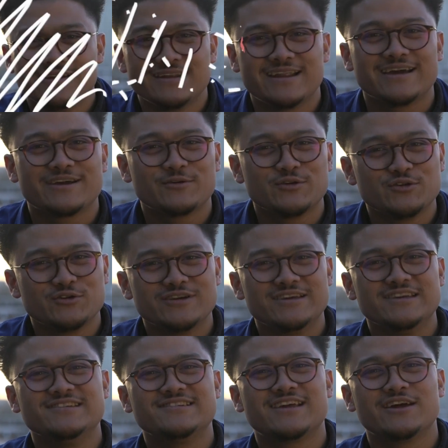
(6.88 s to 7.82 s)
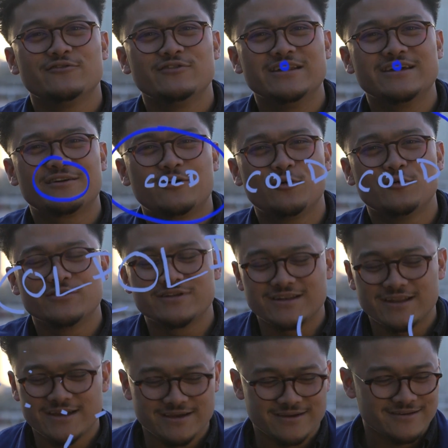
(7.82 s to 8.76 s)
Like when your ears get really cold
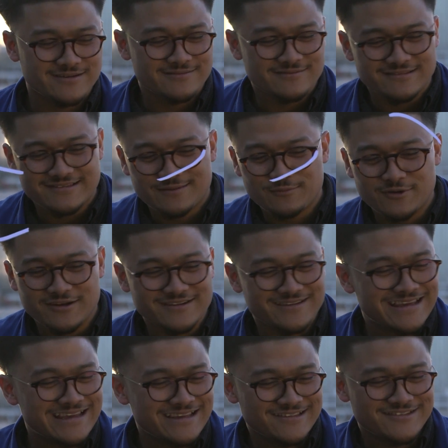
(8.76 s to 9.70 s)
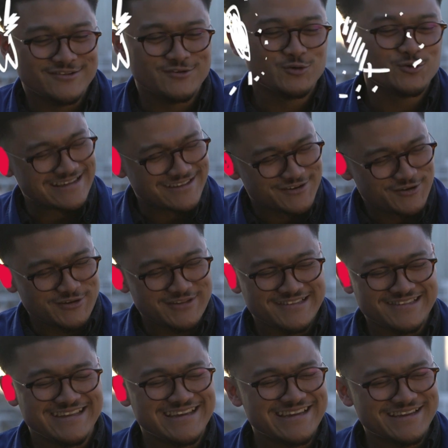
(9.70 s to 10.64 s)
and like someone hits you, you know, the
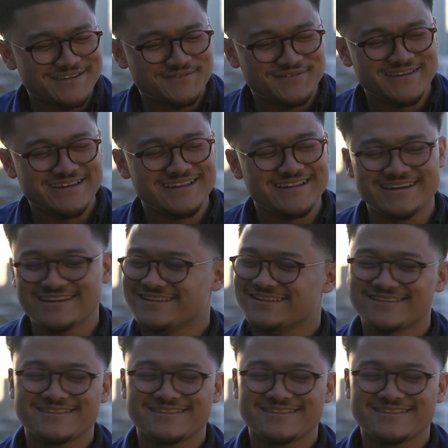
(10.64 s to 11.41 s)
stinging feeling.